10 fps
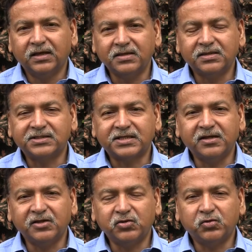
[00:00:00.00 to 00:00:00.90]

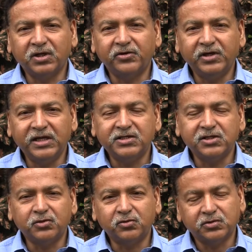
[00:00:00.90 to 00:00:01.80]
understanding to and
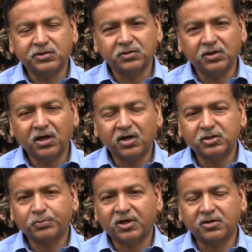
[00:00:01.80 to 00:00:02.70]
relating to. So a
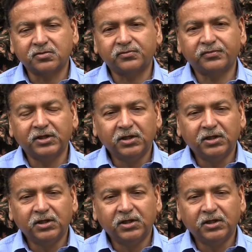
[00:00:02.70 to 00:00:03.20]
large part of